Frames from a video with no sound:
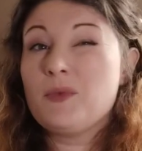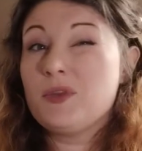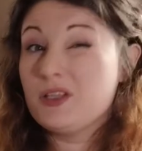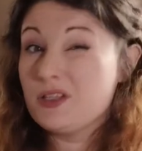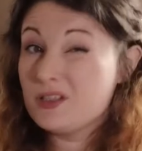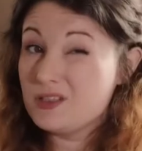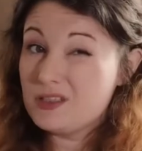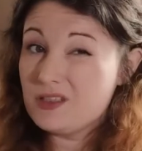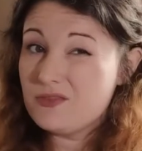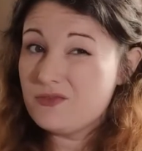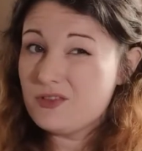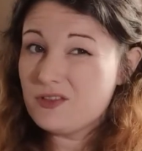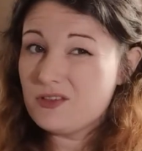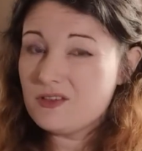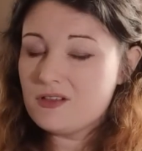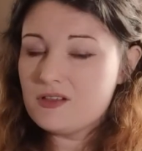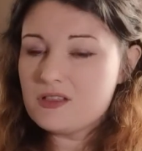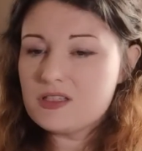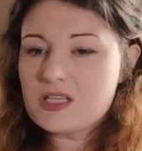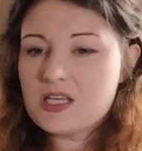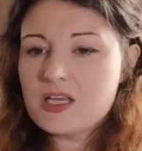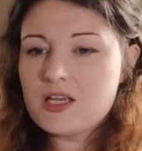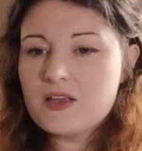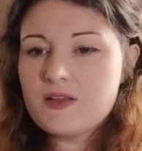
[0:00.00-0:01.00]
a little
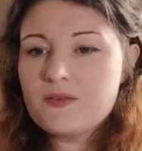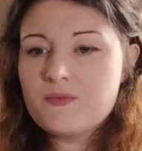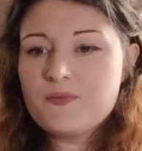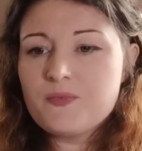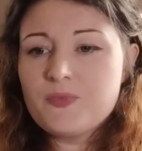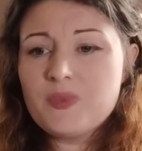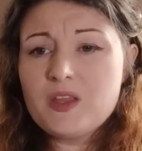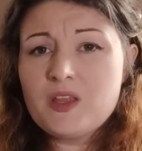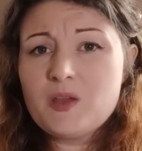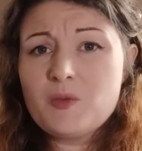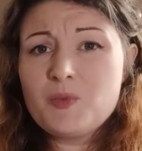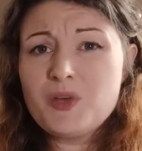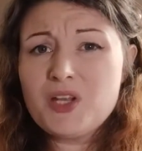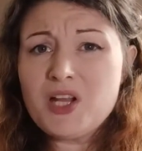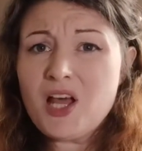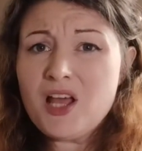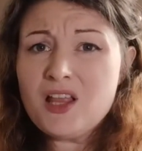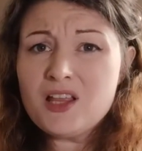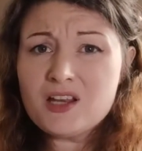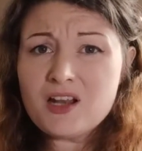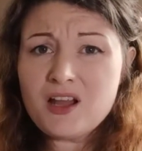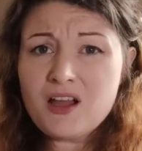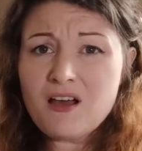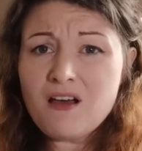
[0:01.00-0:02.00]
difficult. But all
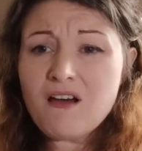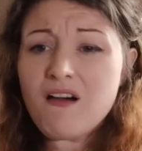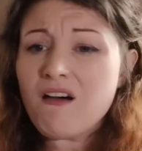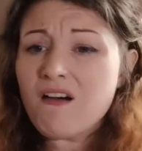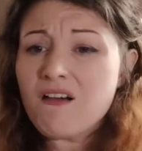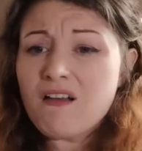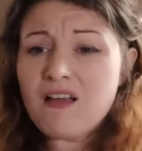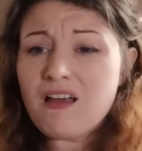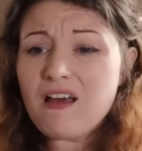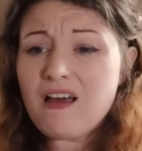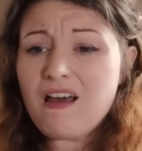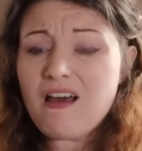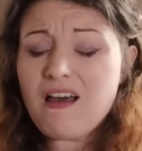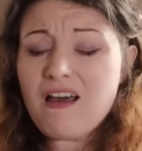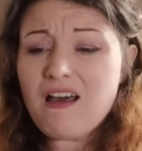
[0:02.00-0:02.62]
in all,